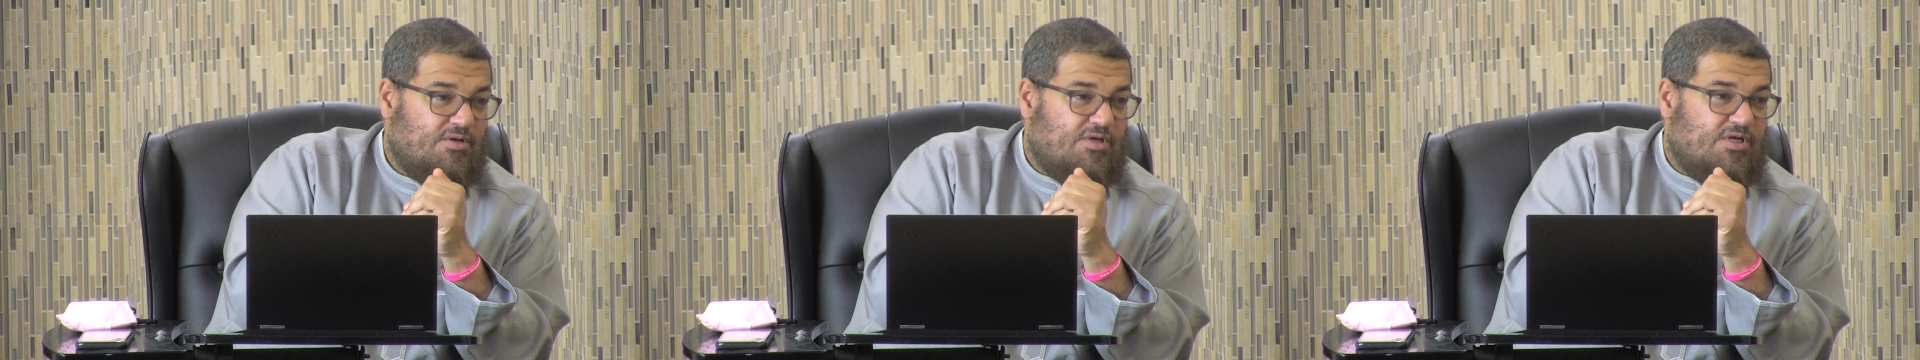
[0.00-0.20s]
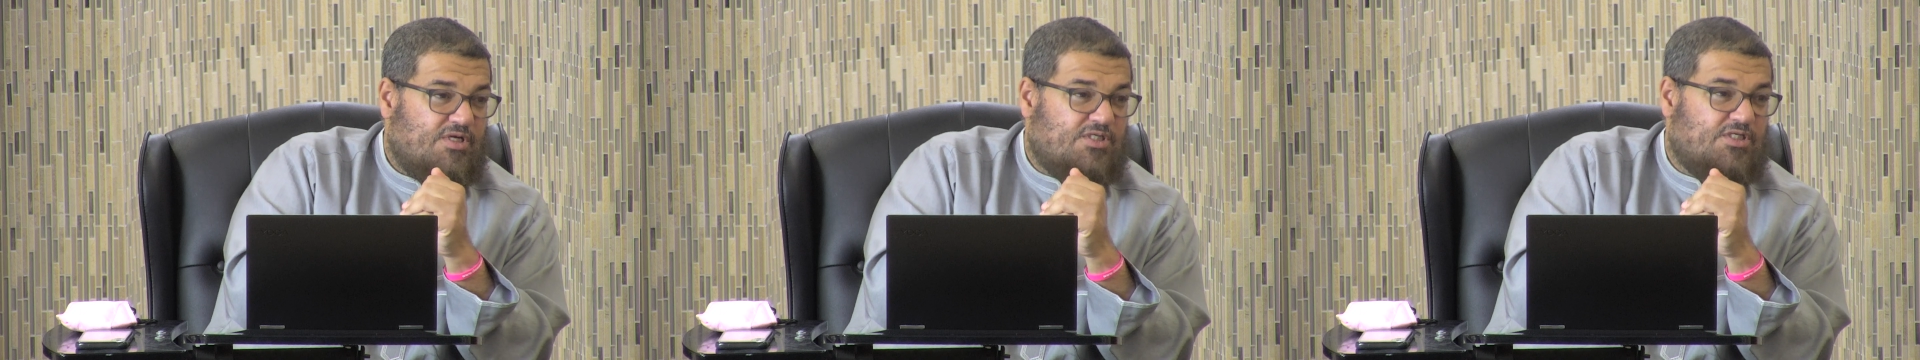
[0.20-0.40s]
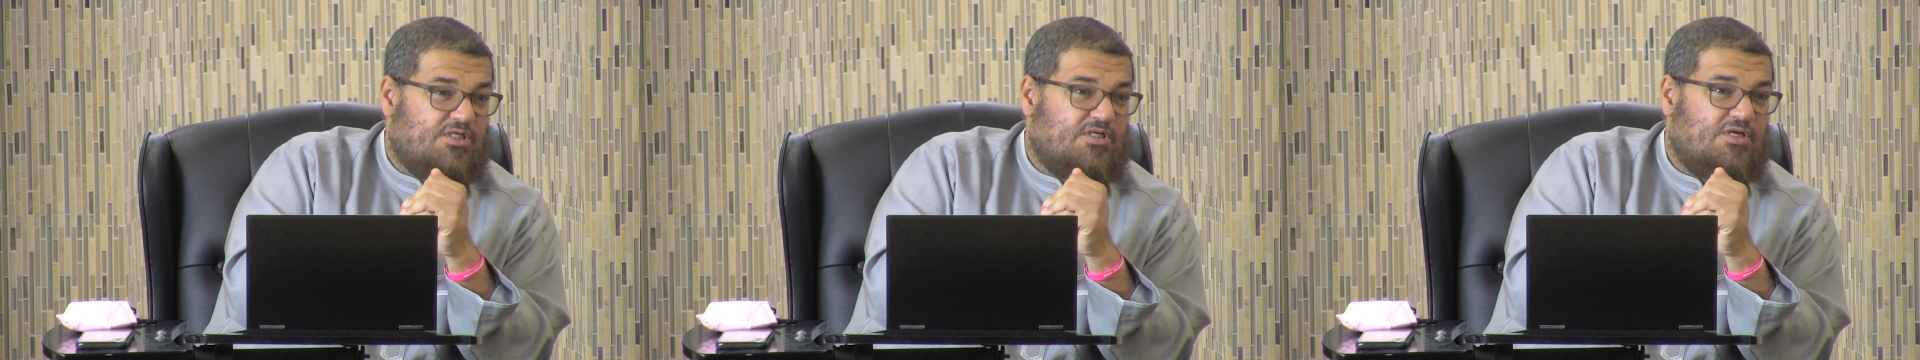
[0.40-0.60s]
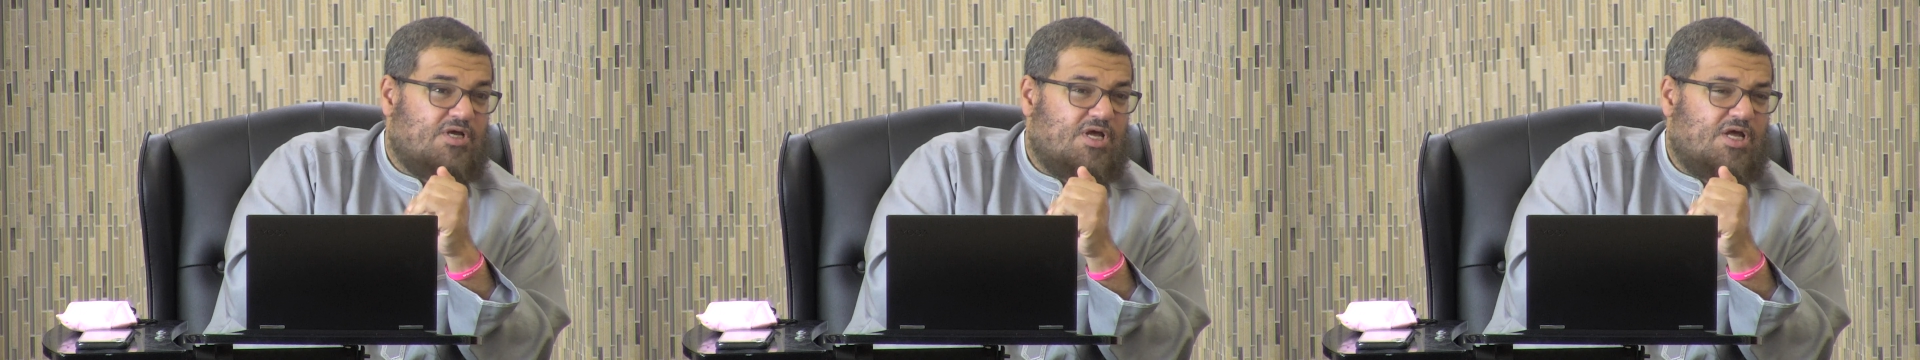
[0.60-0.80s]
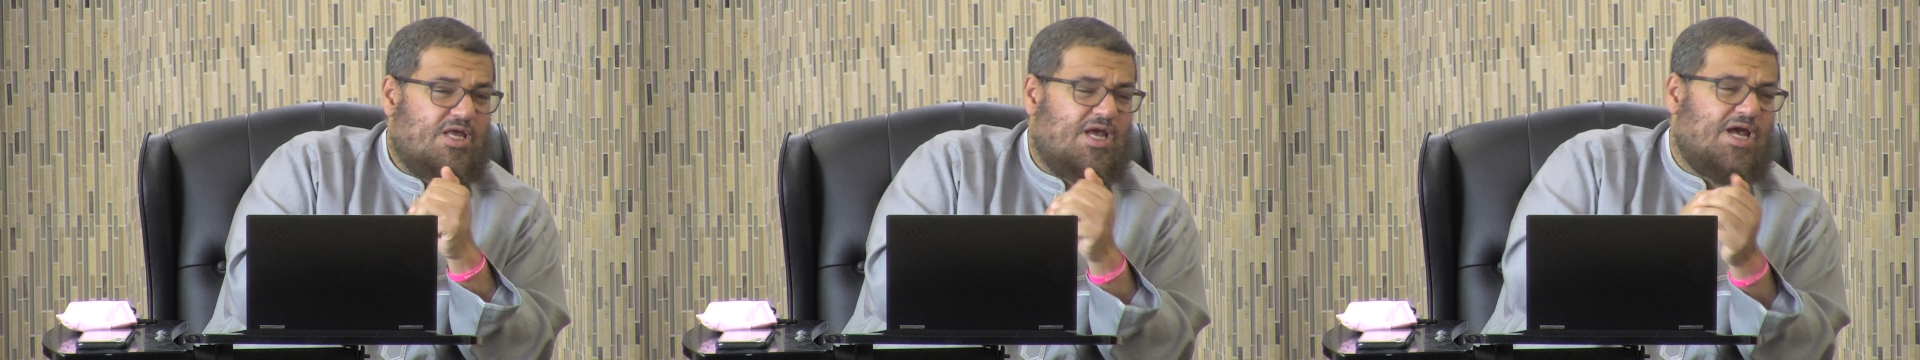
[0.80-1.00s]
He said,
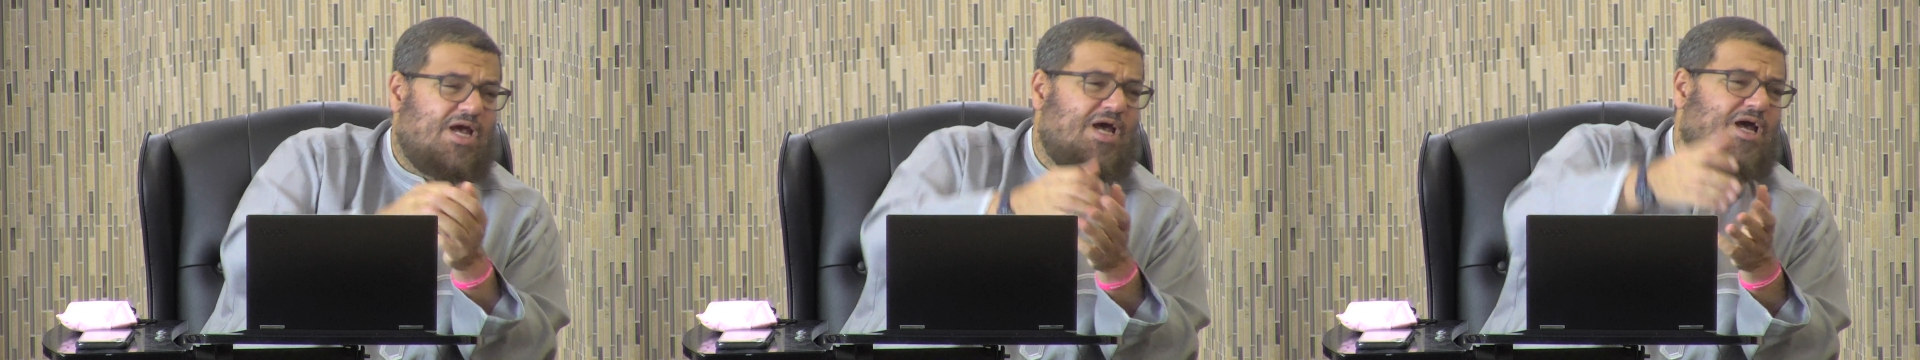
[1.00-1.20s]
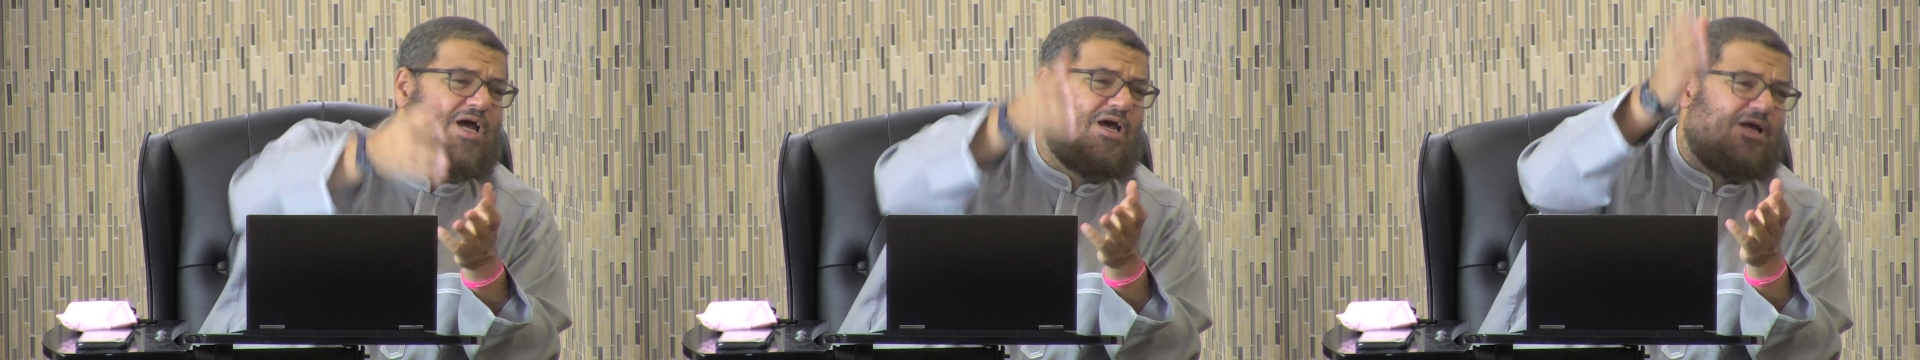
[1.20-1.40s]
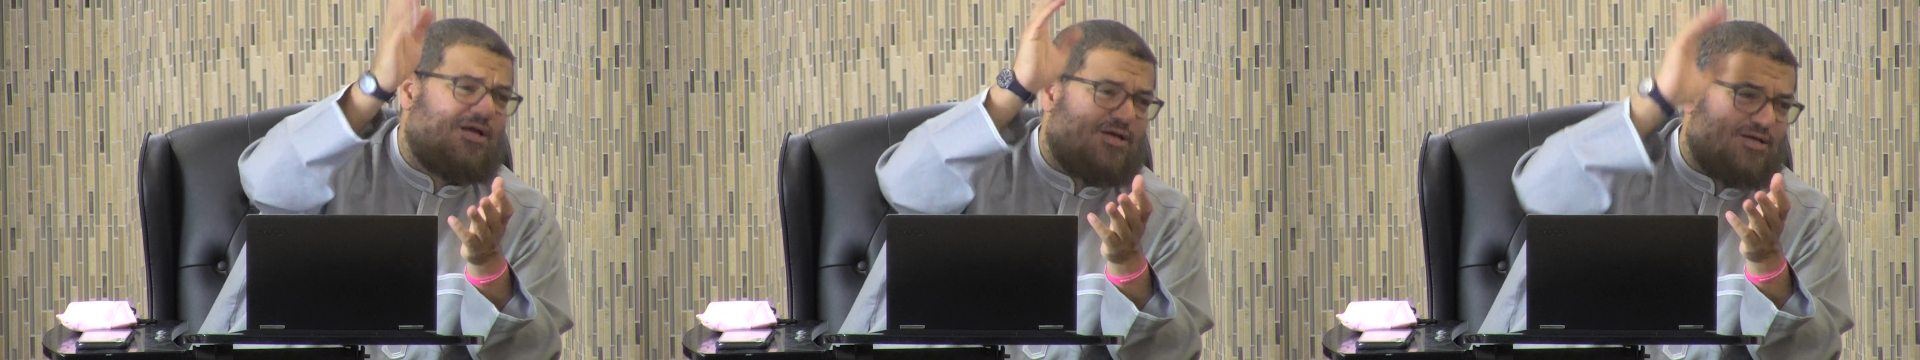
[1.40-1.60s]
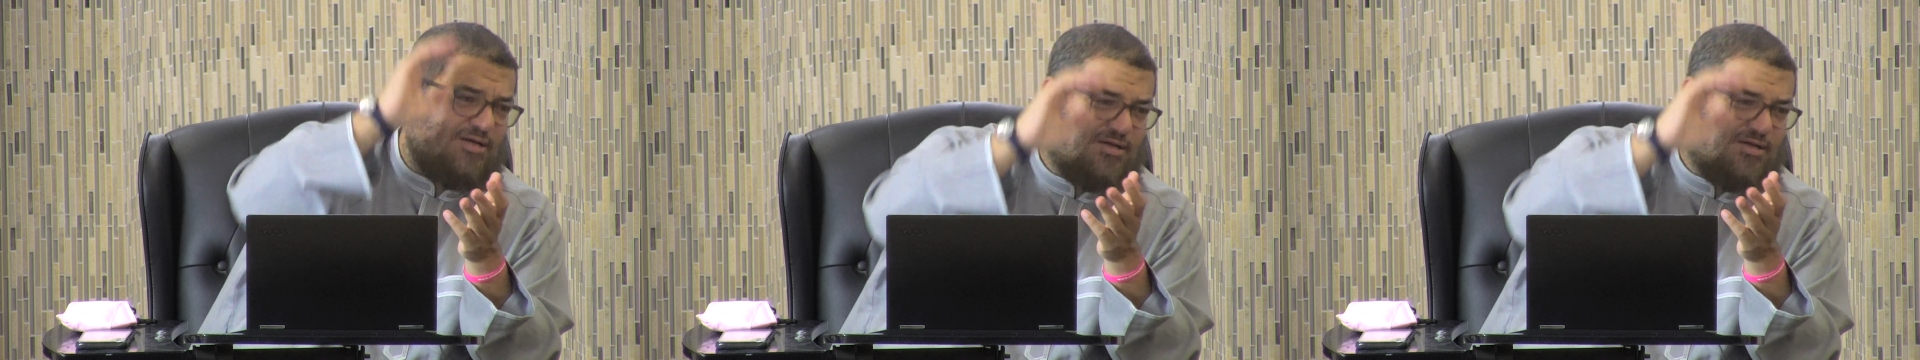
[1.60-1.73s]
yeah,